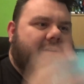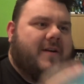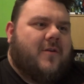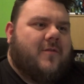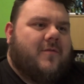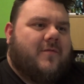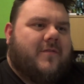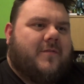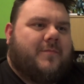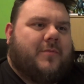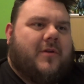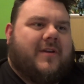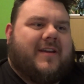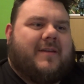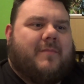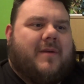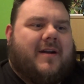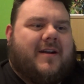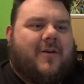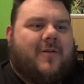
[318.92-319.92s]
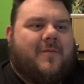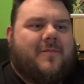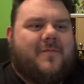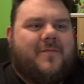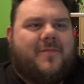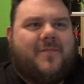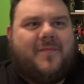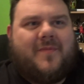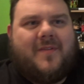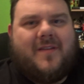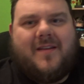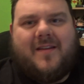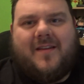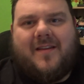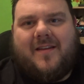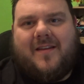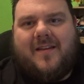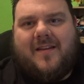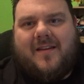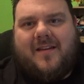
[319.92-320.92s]
we go. Just him back up.
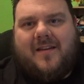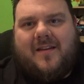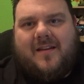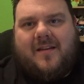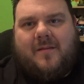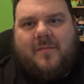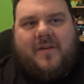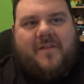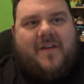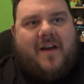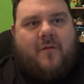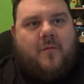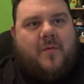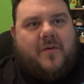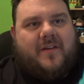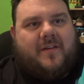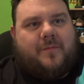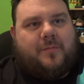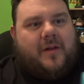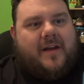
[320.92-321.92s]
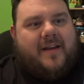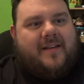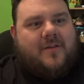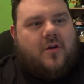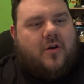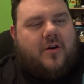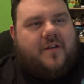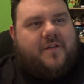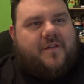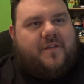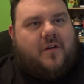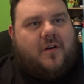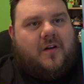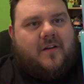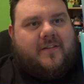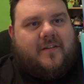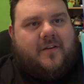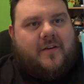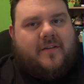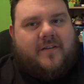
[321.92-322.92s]
But if you have him on display, he's not going to
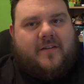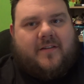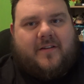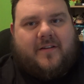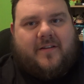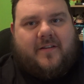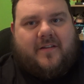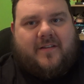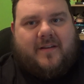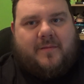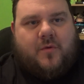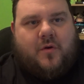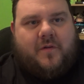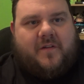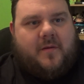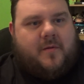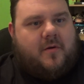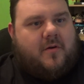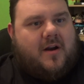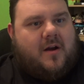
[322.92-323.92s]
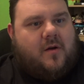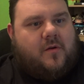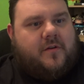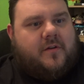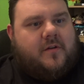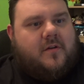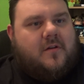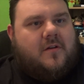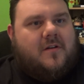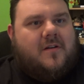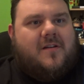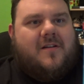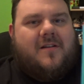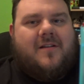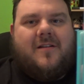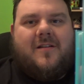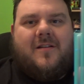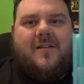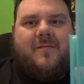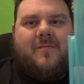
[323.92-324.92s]
fall, so it's just, it's just I'm moving him around.
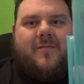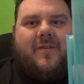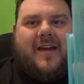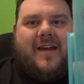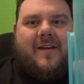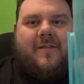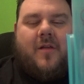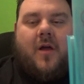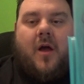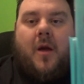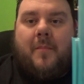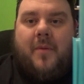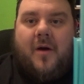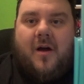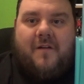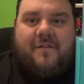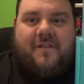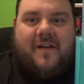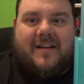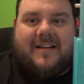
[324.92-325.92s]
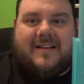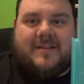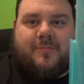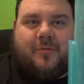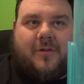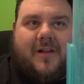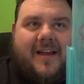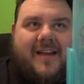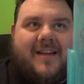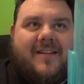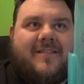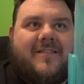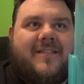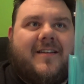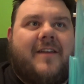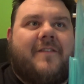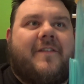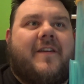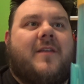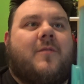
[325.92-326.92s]
But yeah, a perfect display.
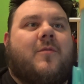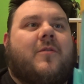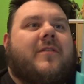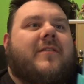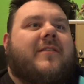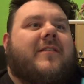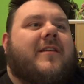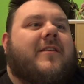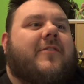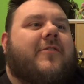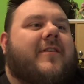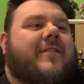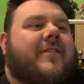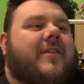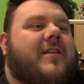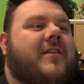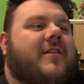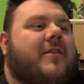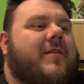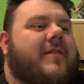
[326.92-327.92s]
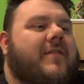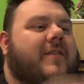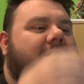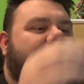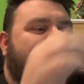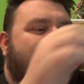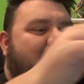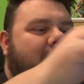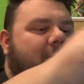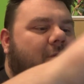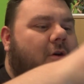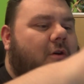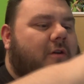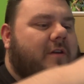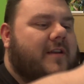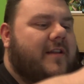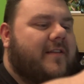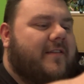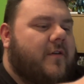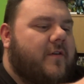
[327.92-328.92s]
If anyone's interested in doing the same, all
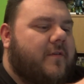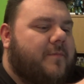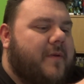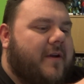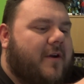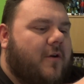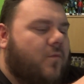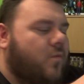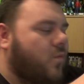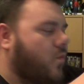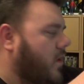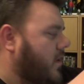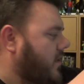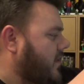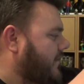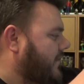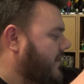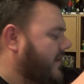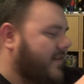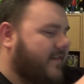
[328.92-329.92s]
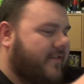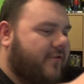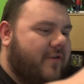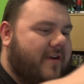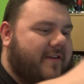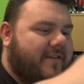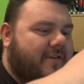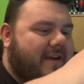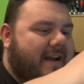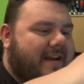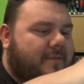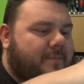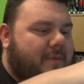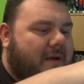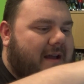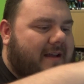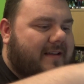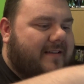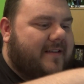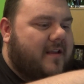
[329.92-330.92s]
you need to do is pick up one of these Treasure X
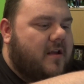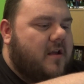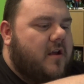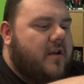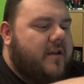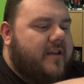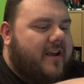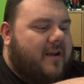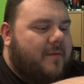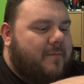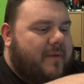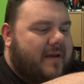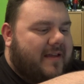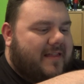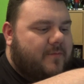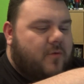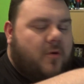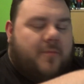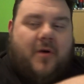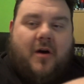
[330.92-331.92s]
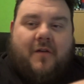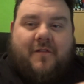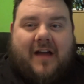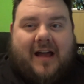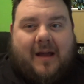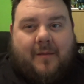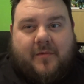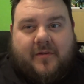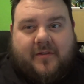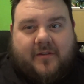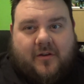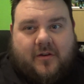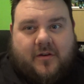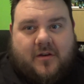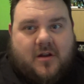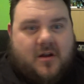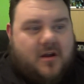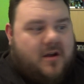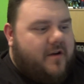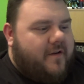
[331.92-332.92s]
packs. You can pick them up off
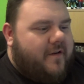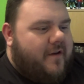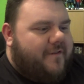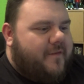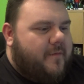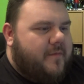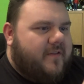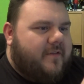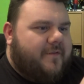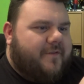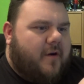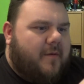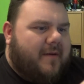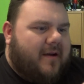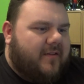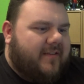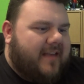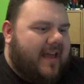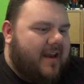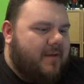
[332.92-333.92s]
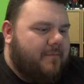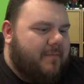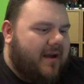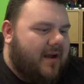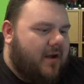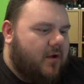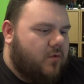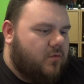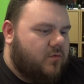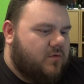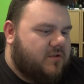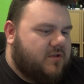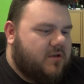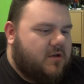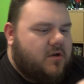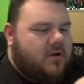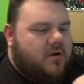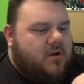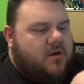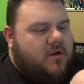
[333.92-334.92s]
Amazon uh, for, for about £10.
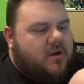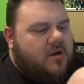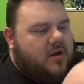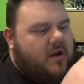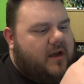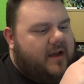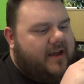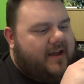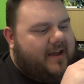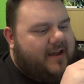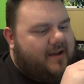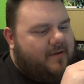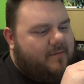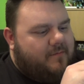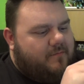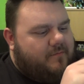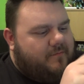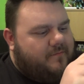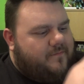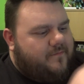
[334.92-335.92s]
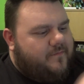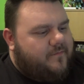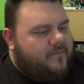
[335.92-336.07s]
Um,